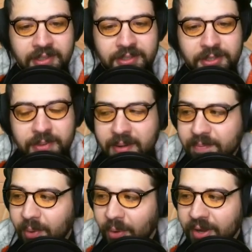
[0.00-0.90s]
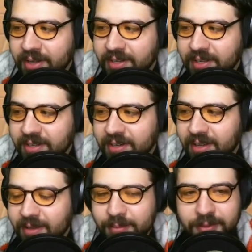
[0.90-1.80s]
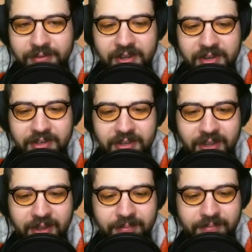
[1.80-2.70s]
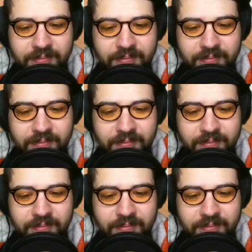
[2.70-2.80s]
Too bad Boyd didn't move in time.